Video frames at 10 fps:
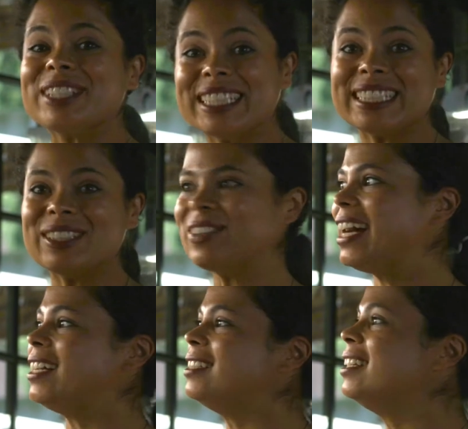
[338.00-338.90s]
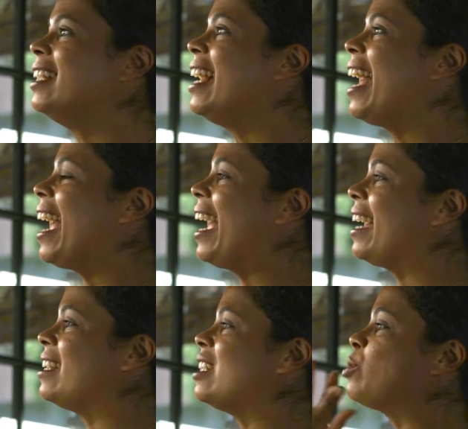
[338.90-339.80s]
really well,
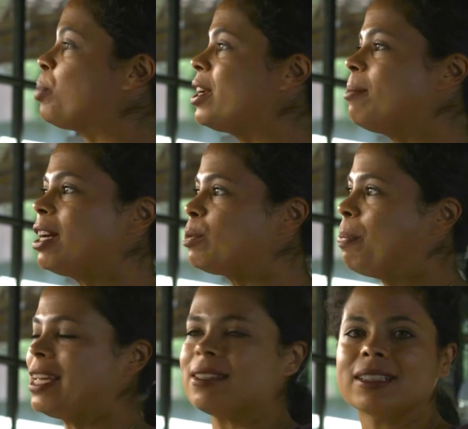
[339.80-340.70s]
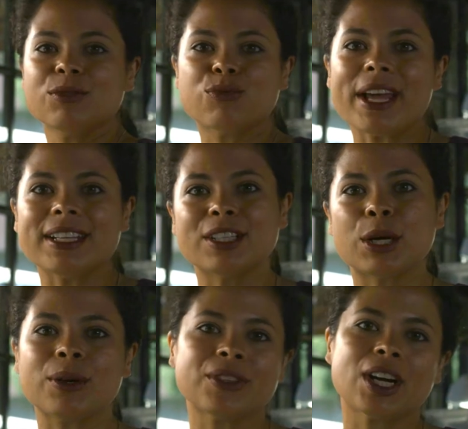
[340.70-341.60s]
and it's pretty much basically ready to
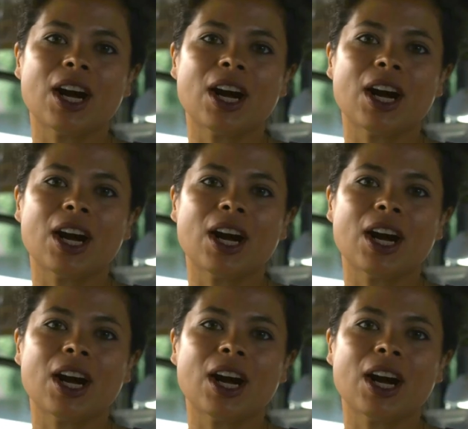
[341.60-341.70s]
go in the